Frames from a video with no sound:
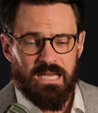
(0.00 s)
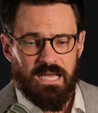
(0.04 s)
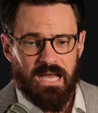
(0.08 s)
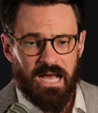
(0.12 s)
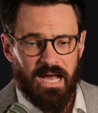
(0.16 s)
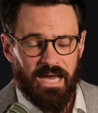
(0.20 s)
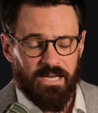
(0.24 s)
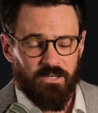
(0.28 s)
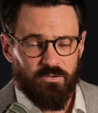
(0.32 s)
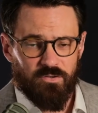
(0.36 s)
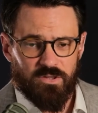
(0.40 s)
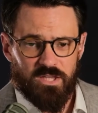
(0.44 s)

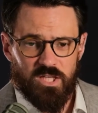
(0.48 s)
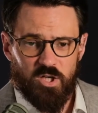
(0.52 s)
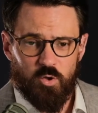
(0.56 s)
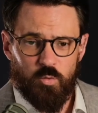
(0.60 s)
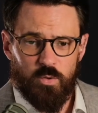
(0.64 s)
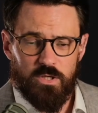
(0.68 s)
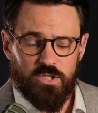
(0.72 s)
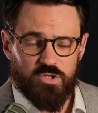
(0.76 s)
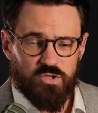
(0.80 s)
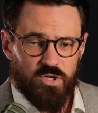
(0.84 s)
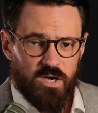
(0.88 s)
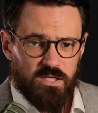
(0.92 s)
I don't think
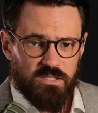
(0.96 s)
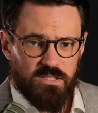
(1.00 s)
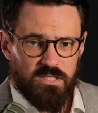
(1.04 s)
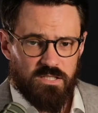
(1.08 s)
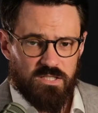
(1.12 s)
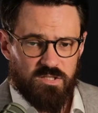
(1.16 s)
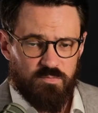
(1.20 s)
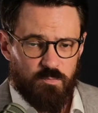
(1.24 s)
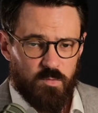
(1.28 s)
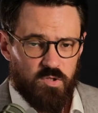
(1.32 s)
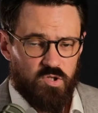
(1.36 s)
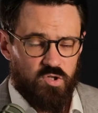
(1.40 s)
we trust
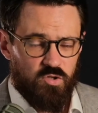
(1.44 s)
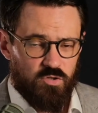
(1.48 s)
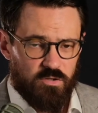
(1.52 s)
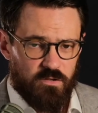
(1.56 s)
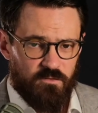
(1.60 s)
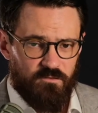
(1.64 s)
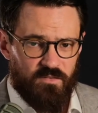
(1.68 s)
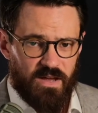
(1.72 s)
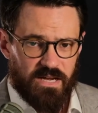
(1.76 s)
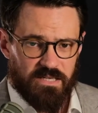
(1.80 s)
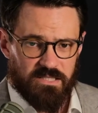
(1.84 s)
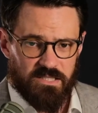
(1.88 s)
this Moderna
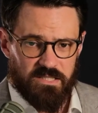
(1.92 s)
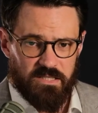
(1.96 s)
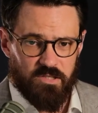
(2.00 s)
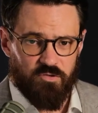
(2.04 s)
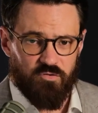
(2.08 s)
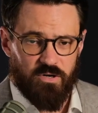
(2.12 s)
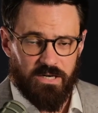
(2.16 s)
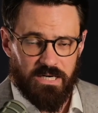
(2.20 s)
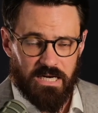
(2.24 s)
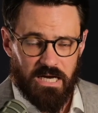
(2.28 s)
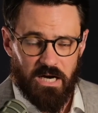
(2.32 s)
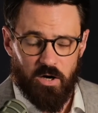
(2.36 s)
vaccine
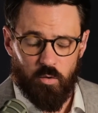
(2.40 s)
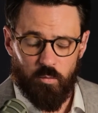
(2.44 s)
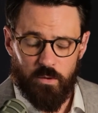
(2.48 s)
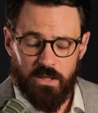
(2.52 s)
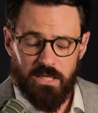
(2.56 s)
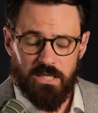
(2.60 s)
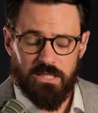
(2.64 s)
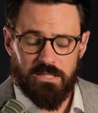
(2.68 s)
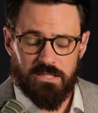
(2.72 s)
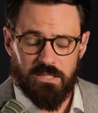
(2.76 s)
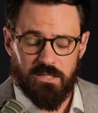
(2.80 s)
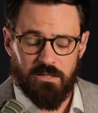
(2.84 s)
right now. We
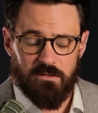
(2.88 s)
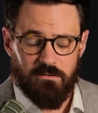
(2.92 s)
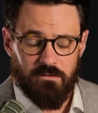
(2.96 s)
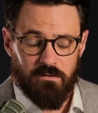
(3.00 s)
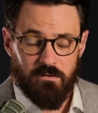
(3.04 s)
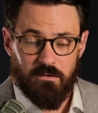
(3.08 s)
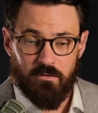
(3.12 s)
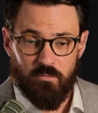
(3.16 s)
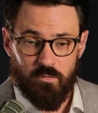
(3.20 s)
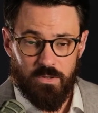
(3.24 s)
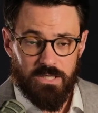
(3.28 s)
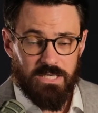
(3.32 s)
need to
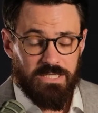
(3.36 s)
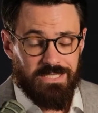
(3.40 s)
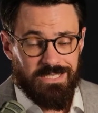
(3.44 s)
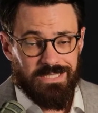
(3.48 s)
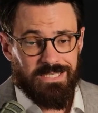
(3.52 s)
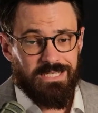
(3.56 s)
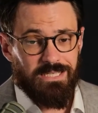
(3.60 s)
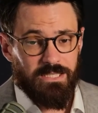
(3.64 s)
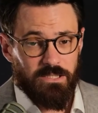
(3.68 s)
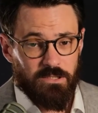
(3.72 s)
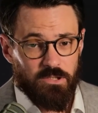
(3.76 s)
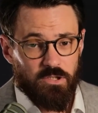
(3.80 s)

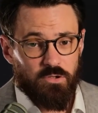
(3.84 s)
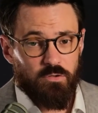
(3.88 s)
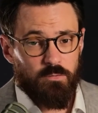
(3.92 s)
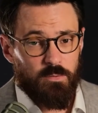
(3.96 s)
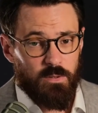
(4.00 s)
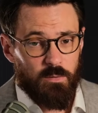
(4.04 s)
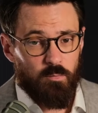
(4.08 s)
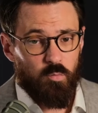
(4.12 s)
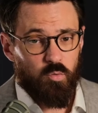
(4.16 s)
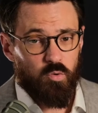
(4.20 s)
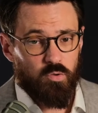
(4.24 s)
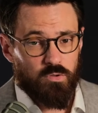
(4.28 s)
get a little
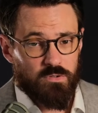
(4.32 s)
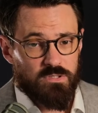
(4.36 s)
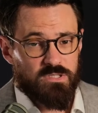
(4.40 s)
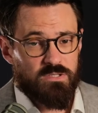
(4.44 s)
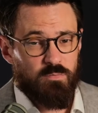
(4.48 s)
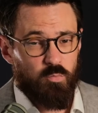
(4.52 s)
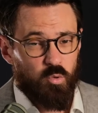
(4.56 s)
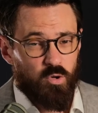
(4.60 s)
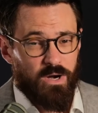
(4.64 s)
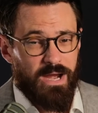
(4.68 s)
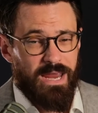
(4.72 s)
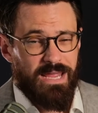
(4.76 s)
bit more, some
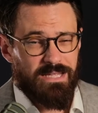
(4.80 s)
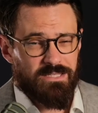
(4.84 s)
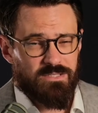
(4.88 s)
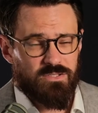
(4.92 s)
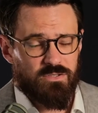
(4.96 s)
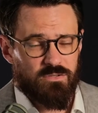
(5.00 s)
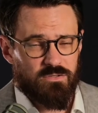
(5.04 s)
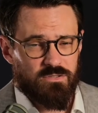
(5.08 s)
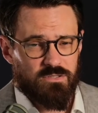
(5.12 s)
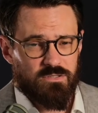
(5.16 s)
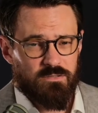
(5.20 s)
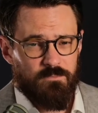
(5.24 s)
more
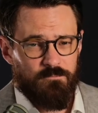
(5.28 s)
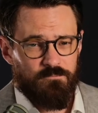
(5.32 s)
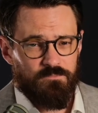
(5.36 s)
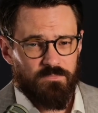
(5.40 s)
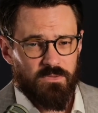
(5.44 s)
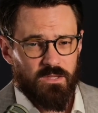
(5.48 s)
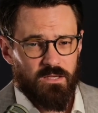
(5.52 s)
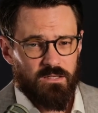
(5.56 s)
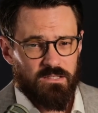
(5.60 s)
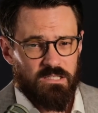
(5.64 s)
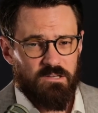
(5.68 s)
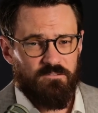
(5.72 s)
answers
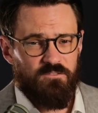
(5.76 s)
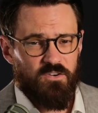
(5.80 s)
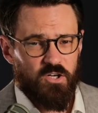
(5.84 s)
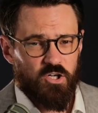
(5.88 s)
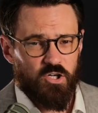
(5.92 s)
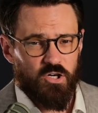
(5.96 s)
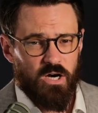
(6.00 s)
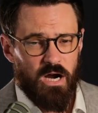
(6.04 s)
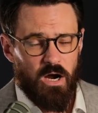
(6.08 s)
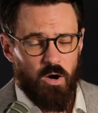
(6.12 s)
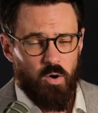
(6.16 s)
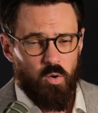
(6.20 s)
to
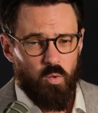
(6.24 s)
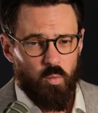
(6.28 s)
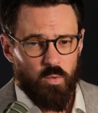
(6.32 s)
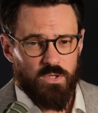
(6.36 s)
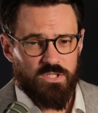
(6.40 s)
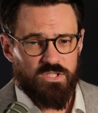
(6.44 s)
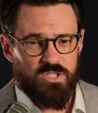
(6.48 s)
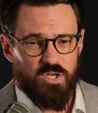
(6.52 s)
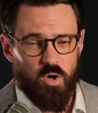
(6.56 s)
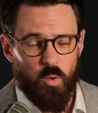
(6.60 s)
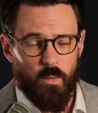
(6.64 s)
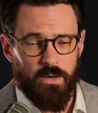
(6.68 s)
figure out
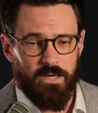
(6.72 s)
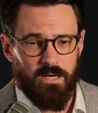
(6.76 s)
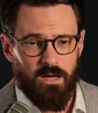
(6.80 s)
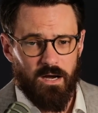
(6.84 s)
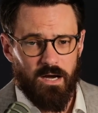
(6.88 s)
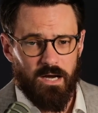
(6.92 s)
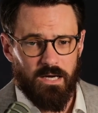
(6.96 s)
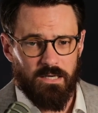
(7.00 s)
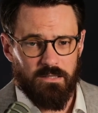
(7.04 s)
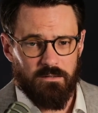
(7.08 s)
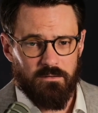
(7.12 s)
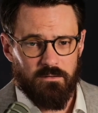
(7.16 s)
what's going
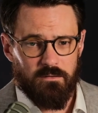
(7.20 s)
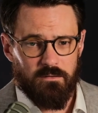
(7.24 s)
on.